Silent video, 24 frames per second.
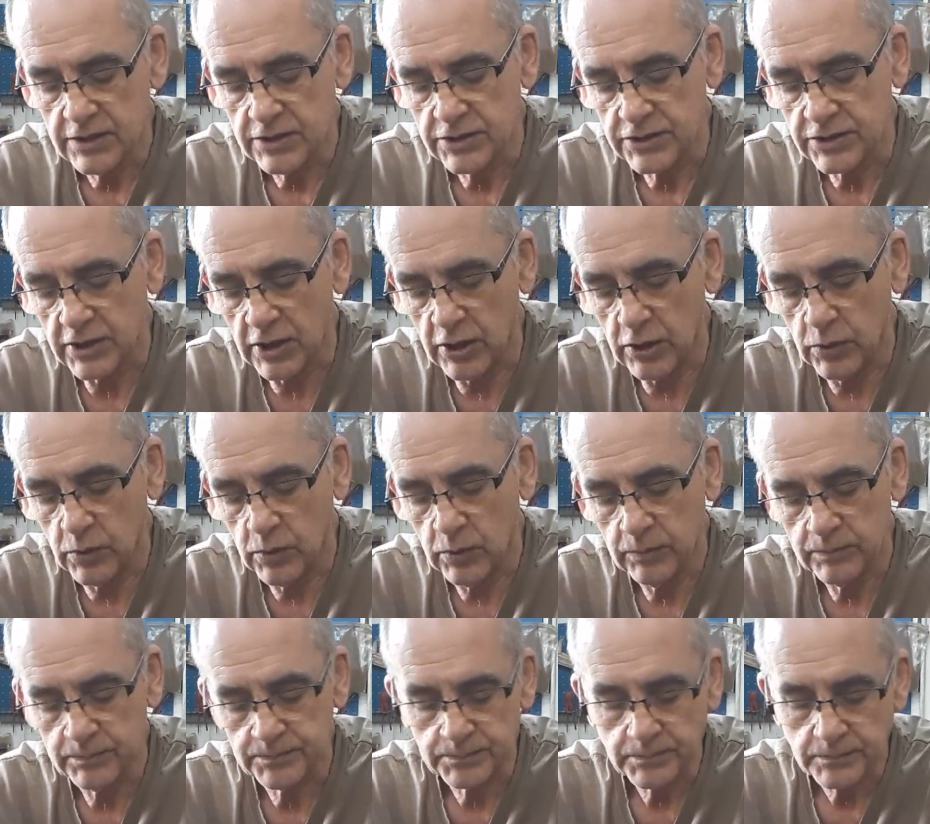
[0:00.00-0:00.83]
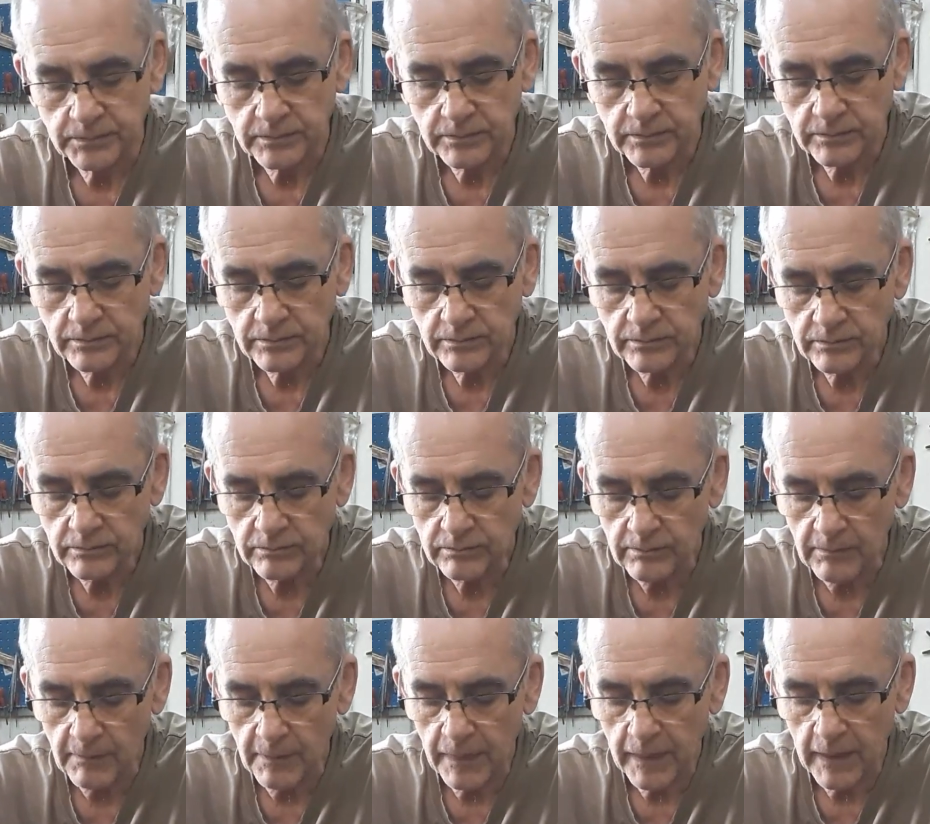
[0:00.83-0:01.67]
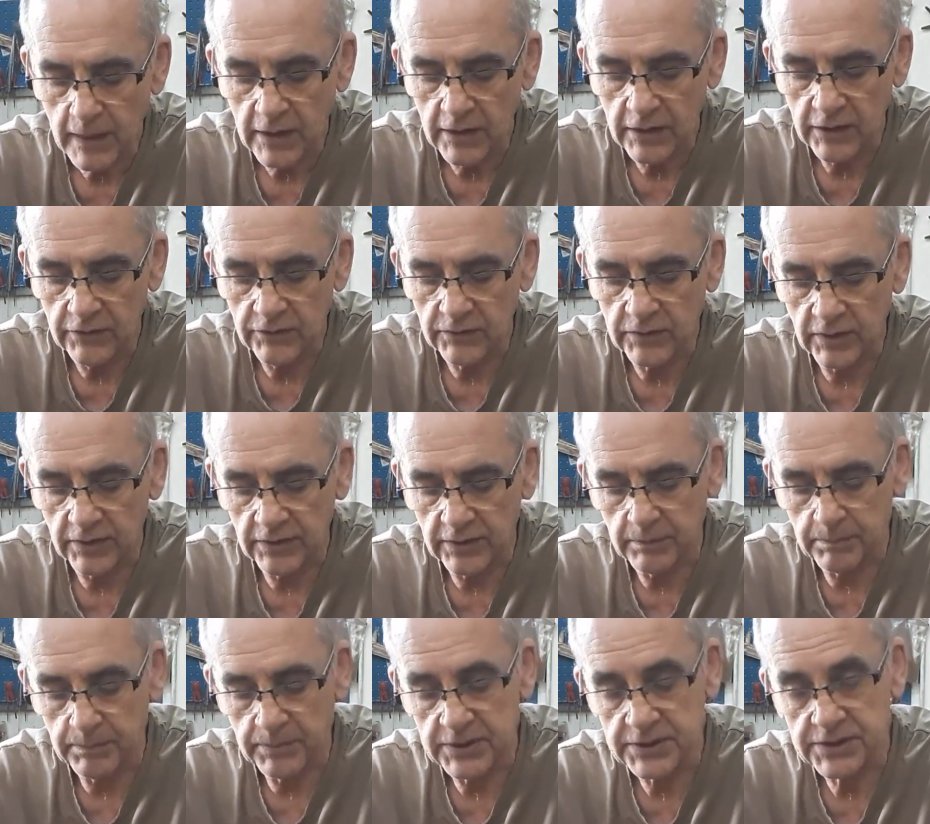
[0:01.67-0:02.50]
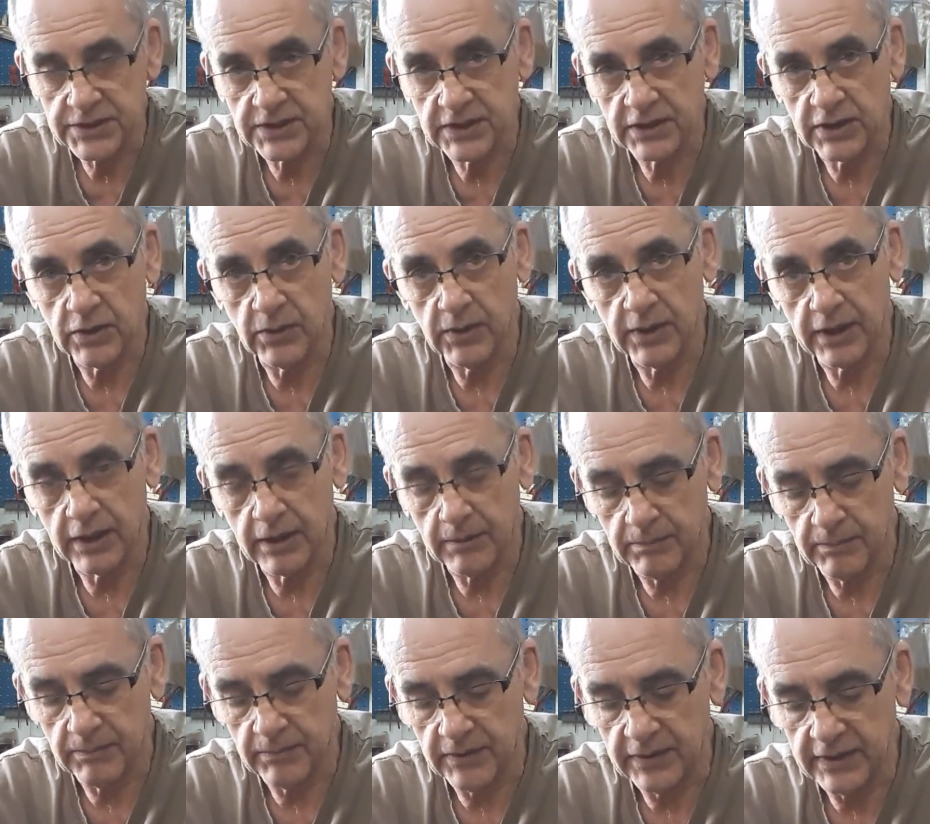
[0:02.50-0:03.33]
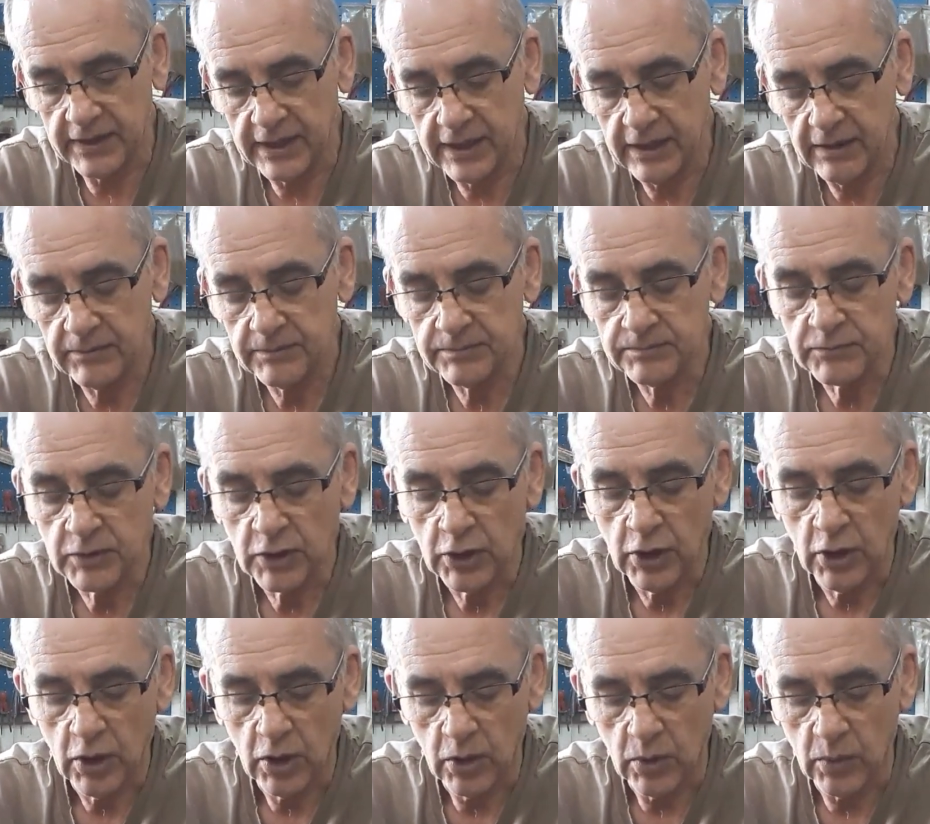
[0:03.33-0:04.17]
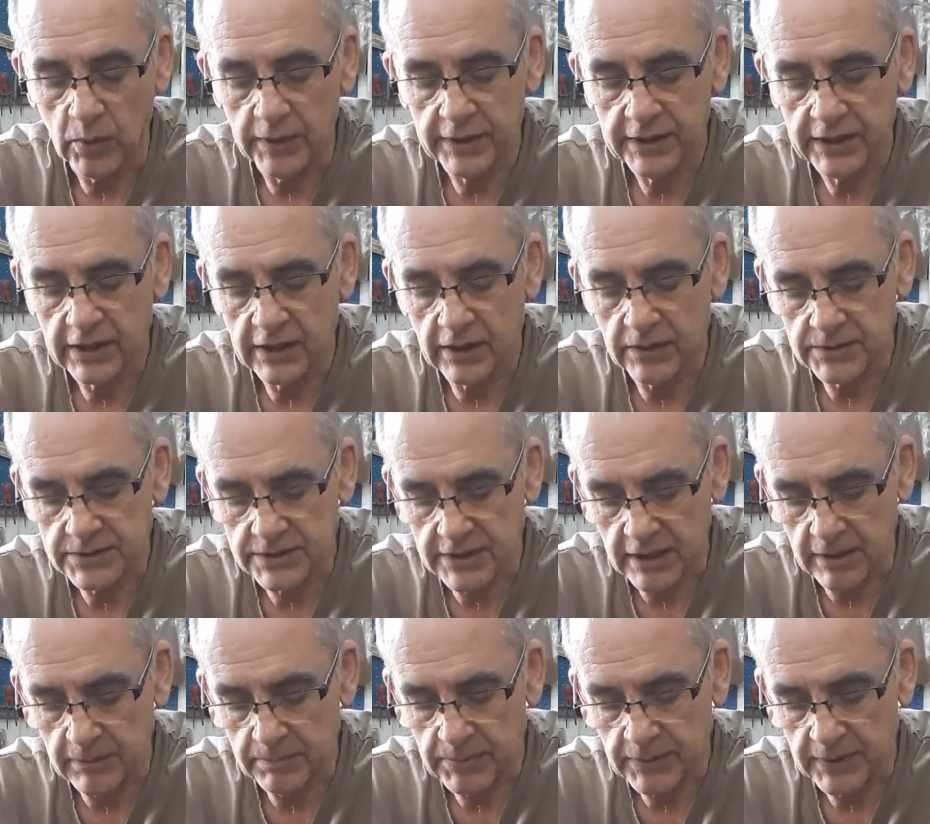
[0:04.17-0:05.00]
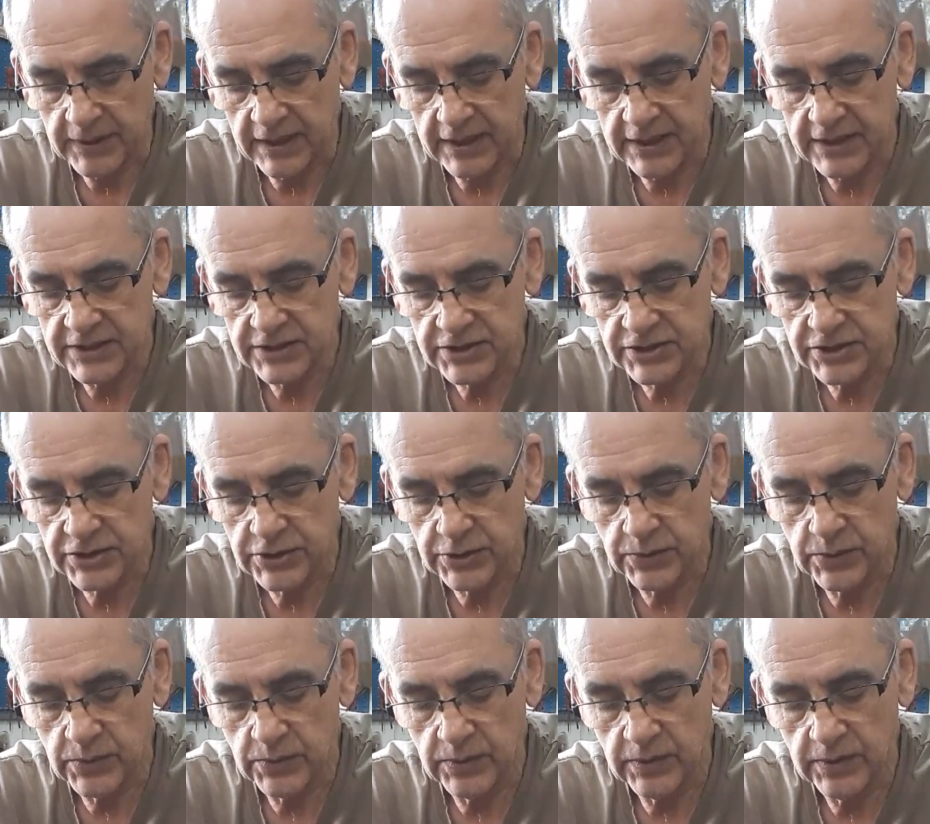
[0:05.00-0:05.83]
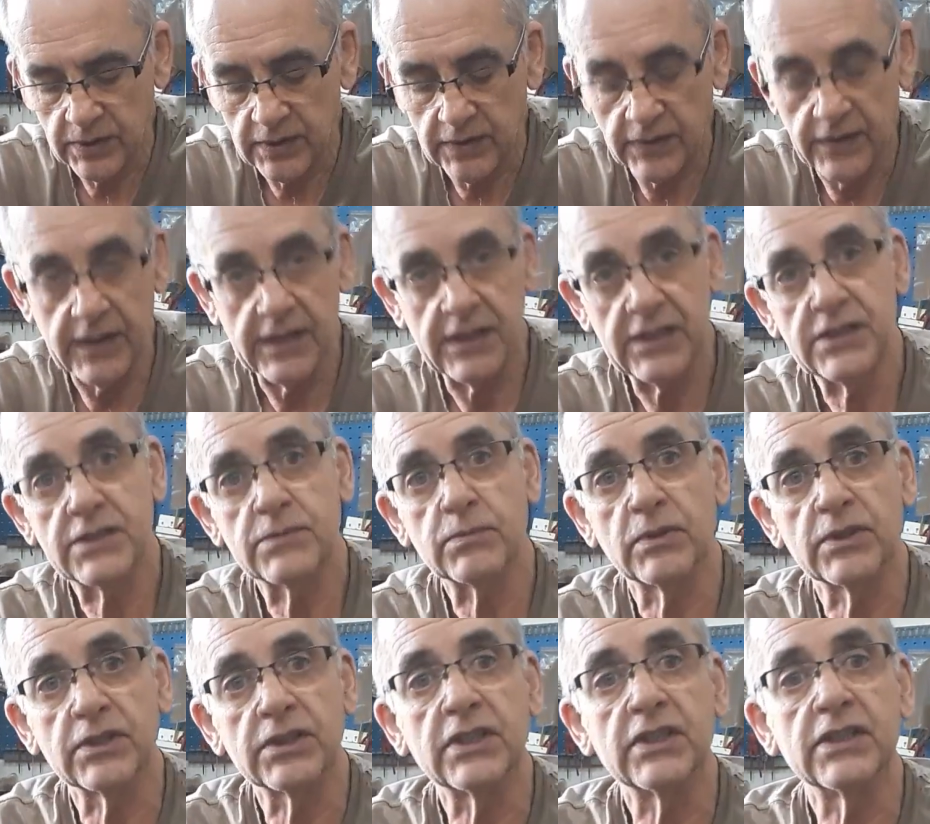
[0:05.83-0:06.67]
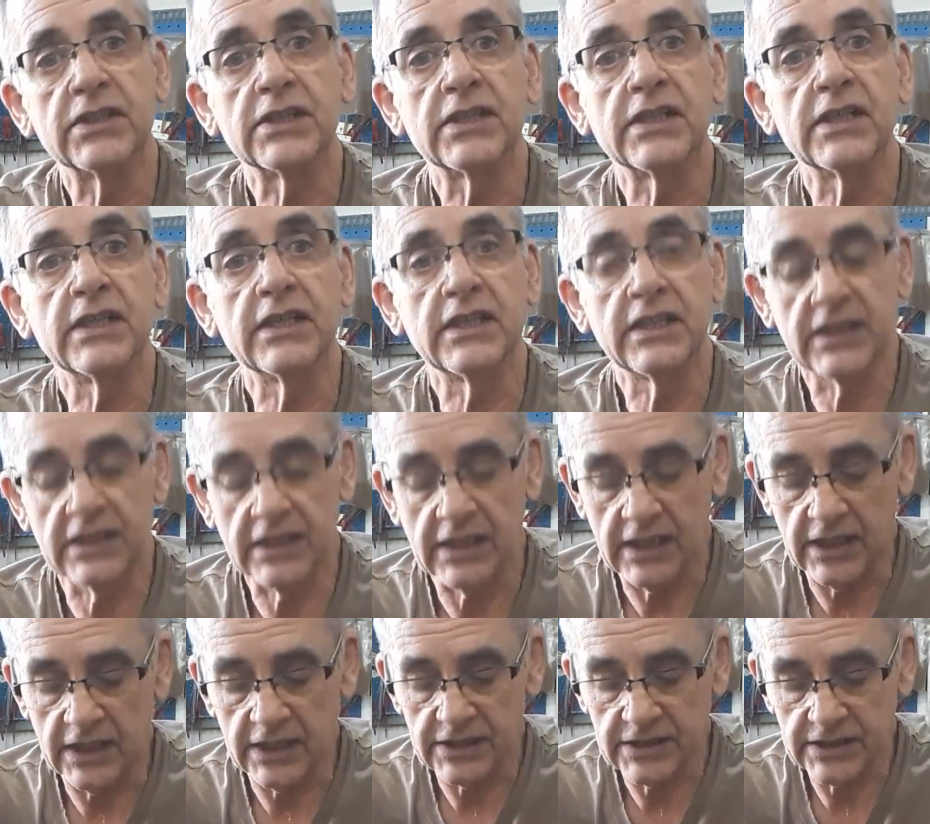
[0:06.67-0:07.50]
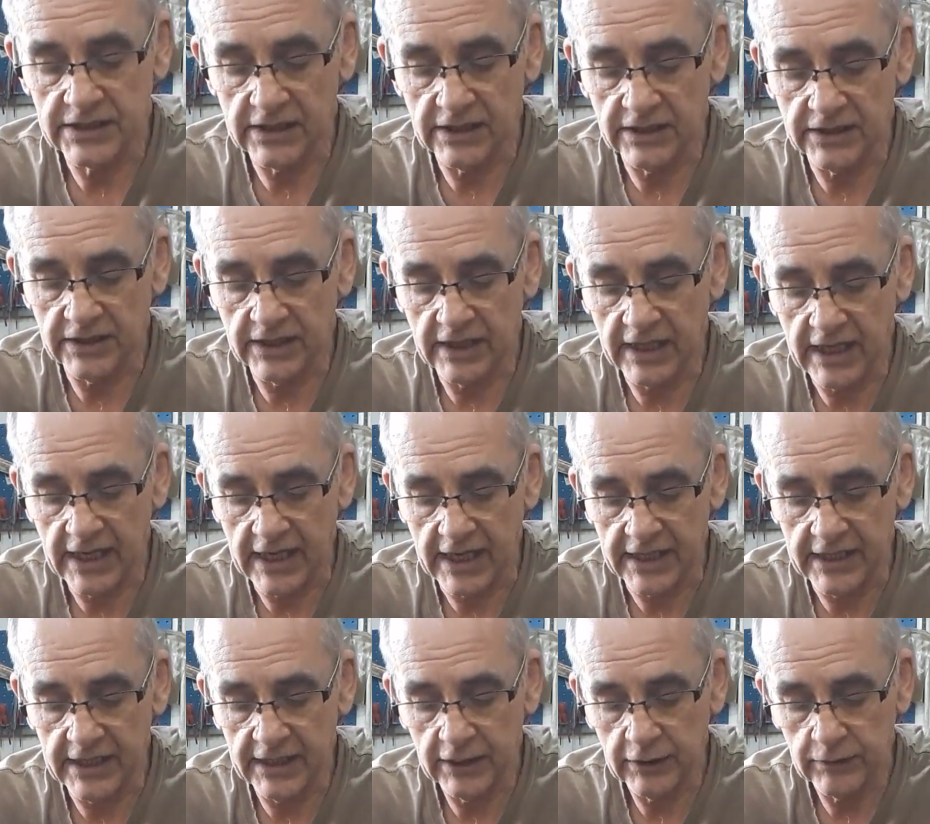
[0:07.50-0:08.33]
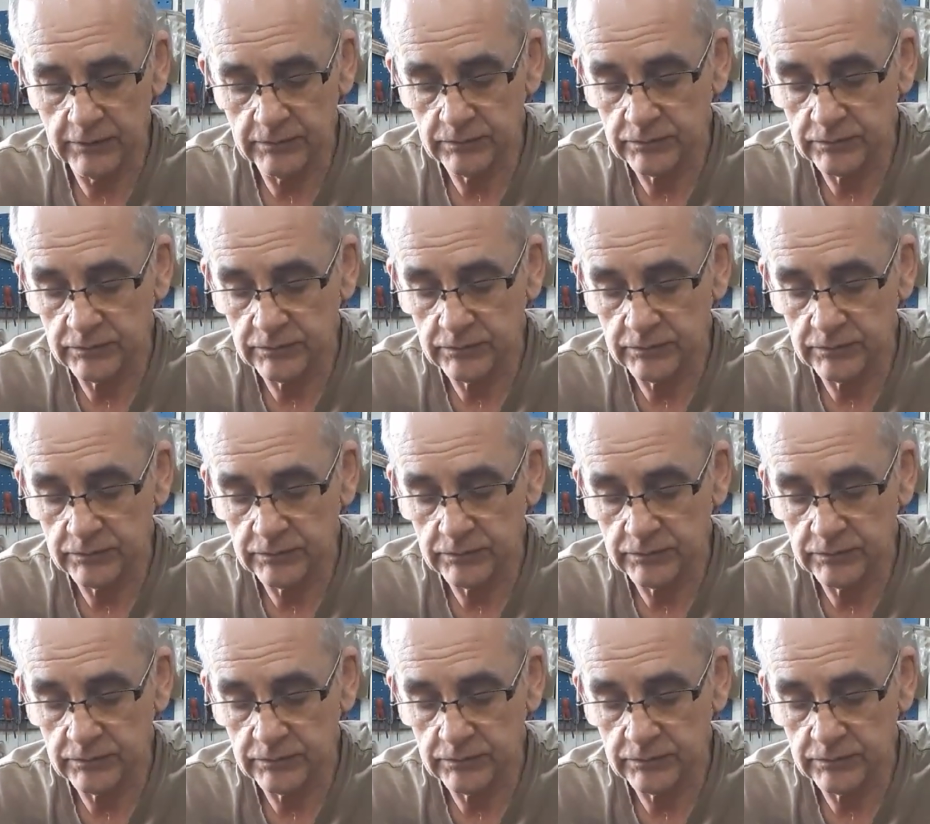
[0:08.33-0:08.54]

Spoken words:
So you've got the piston going up and down. Well, when it goes up into this, which is the cylinder head,